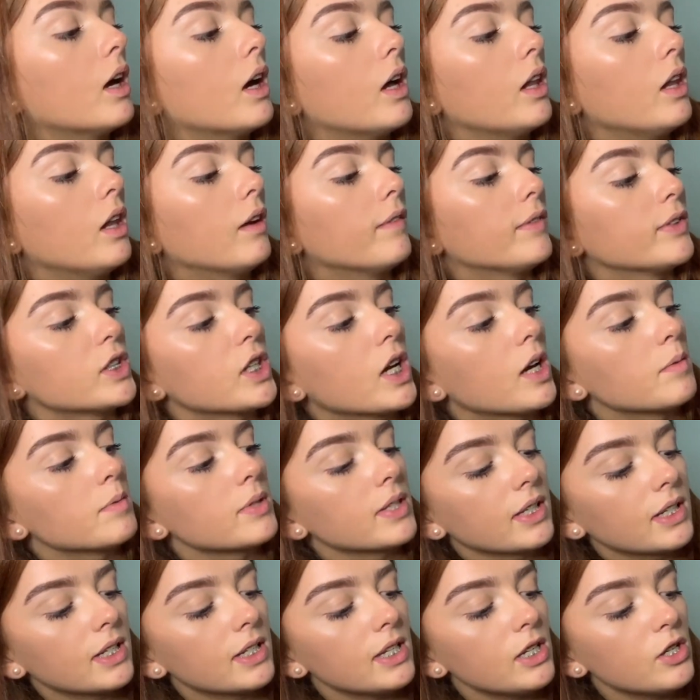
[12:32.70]
And other terms
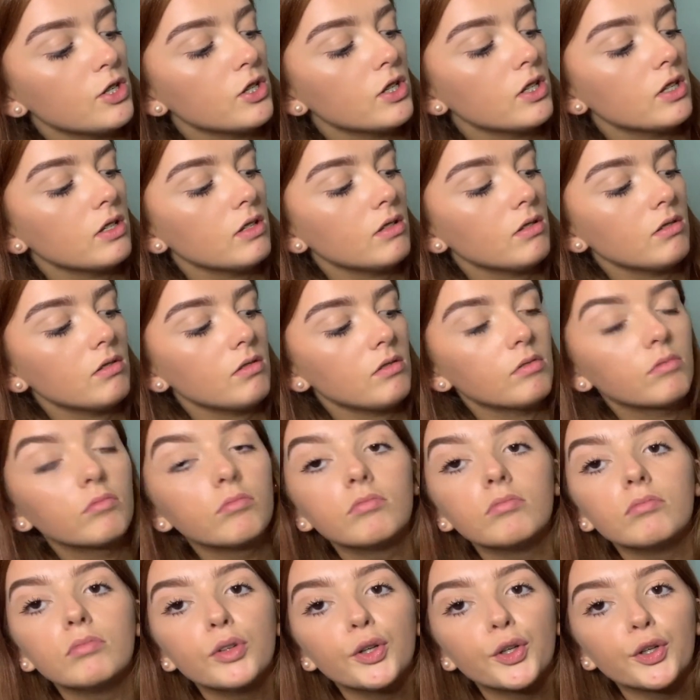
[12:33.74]
and conditions.
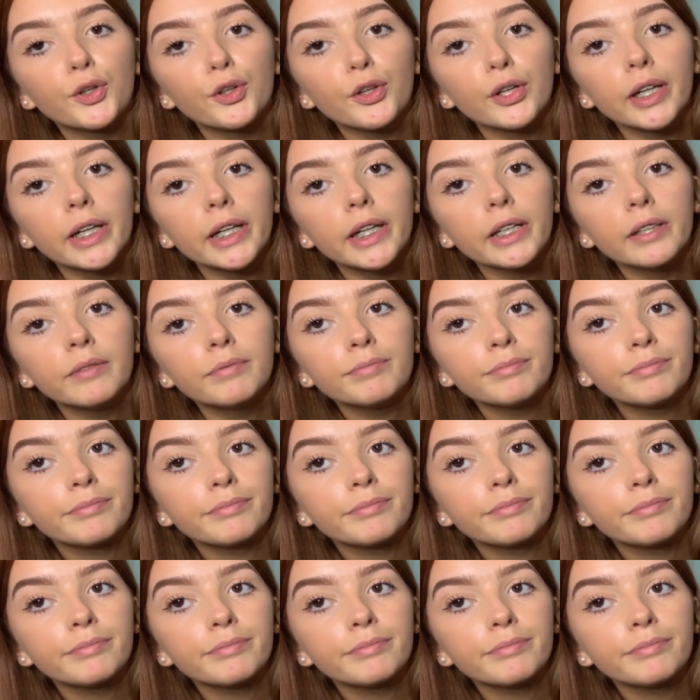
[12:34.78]
Agree.